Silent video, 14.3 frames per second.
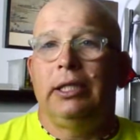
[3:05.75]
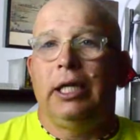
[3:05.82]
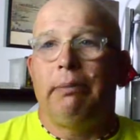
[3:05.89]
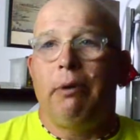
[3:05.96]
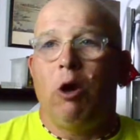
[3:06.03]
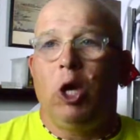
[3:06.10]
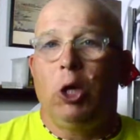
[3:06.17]

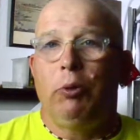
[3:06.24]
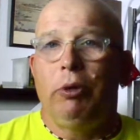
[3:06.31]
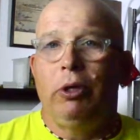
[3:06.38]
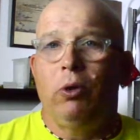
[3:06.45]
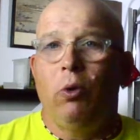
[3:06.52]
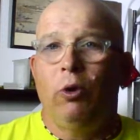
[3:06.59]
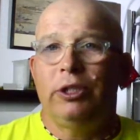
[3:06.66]
that my only
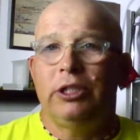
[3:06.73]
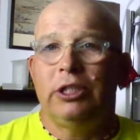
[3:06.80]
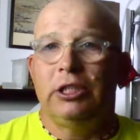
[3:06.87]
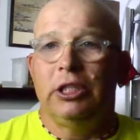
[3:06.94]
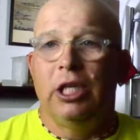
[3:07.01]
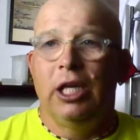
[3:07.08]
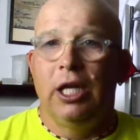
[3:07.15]

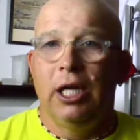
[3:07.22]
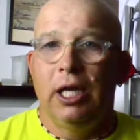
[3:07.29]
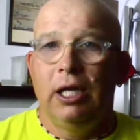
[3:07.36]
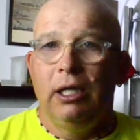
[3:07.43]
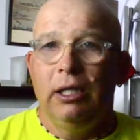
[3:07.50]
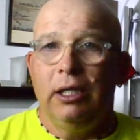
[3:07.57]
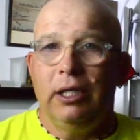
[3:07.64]
recourse
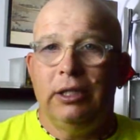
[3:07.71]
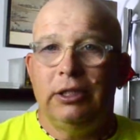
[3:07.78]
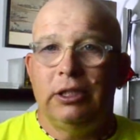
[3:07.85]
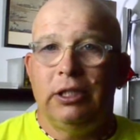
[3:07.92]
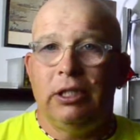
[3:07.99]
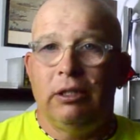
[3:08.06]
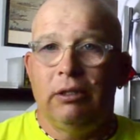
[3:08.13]
is
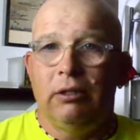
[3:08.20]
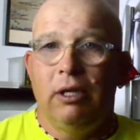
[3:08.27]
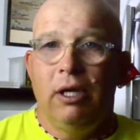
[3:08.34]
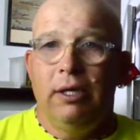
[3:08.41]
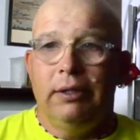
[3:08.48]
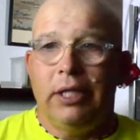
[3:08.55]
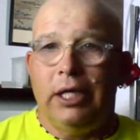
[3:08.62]
to,
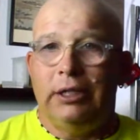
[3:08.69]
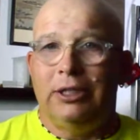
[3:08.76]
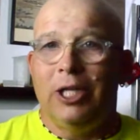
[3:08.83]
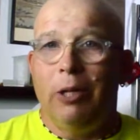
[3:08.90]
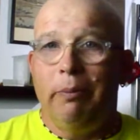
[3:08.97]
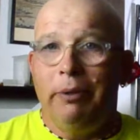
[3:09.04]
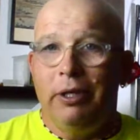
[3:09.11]
they'd
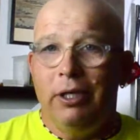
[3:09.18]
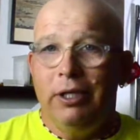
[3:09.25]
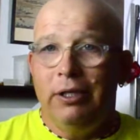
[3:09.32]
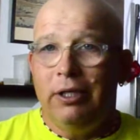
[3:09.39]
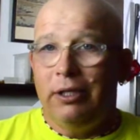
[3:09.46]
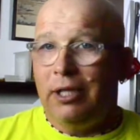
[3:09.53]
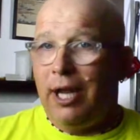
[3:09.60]
sell me
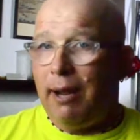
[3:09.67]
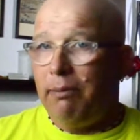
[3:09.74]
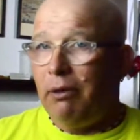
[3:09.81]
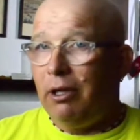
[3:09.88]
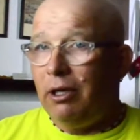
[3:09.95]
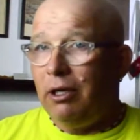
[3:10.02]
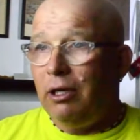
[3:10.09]
the
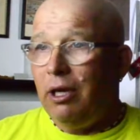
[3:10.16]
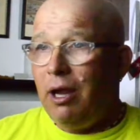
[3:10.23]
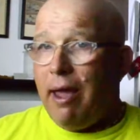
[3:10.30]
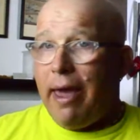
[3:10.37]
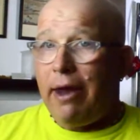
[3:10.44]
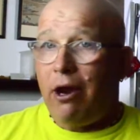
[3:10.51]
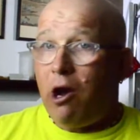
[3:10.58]
tablet
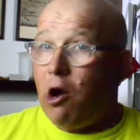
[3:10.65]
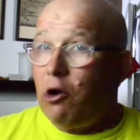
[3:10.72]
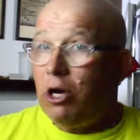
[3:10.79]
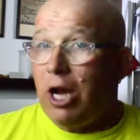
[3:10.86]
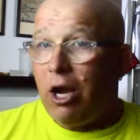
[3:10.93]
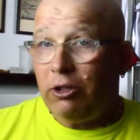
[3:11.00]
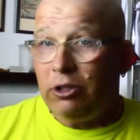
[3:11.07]
at
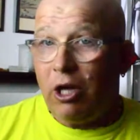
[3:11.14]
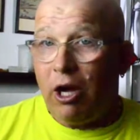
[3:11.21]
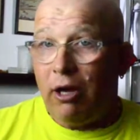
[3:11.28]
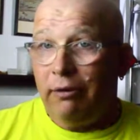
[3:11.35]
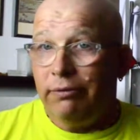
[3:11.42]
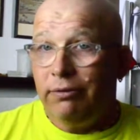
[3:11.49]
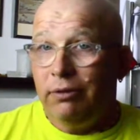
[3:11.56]
$100
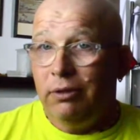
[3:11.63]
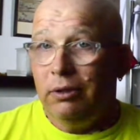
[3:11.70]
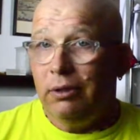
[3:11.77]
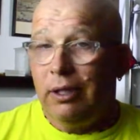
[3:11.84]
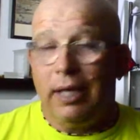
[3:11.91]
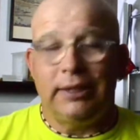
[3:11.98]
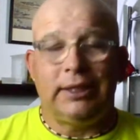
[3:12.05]
off.
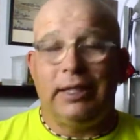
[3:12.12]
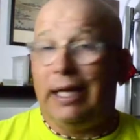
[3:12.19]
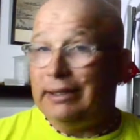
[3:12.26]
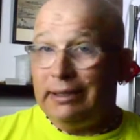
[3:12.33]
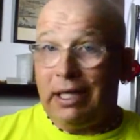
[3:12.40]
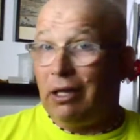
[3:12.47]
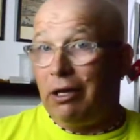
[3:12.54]
And I said,
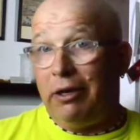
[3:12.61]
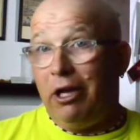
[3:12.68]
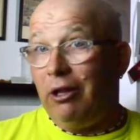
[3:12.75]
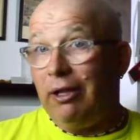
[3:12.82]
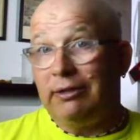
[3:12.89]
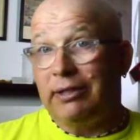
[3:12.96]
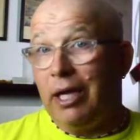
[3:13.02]
that's not the
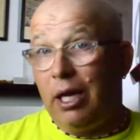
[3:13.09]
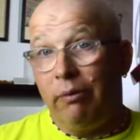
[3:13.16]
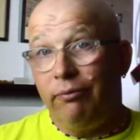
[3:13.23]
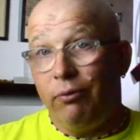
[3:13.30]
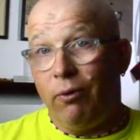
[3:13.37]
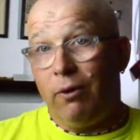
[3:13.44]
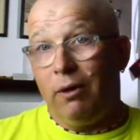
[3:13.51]
deal I signed
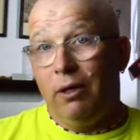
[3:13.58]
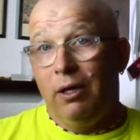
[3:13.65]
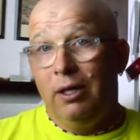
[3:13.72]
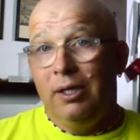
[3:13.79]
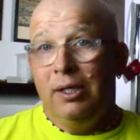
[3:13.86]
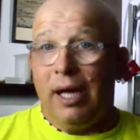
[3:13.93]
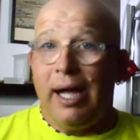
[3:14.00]
up for.
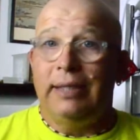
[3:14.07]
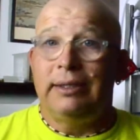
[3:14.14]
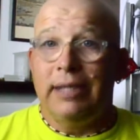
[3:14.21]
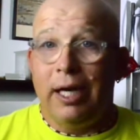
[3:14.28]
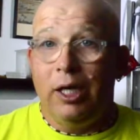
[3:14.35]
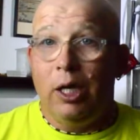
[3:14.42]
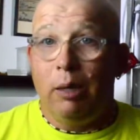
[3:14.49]
I
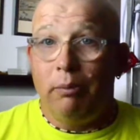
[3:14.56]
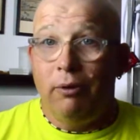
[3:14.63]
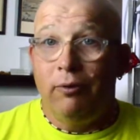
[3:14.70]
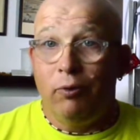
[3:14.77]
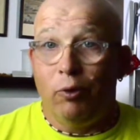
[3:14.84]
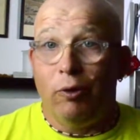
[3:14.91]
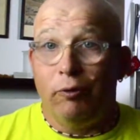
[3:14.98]
signed up
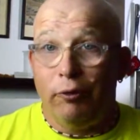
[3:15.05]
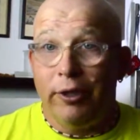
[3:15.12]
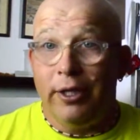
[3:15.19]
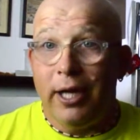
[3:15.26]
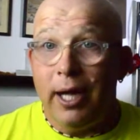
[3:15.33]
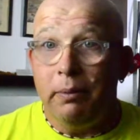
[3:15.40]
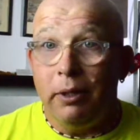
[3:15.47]
for a free
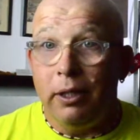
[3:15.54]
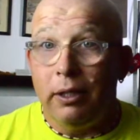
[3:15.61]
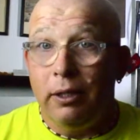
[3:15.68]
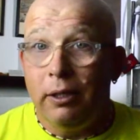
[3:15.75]
tablet.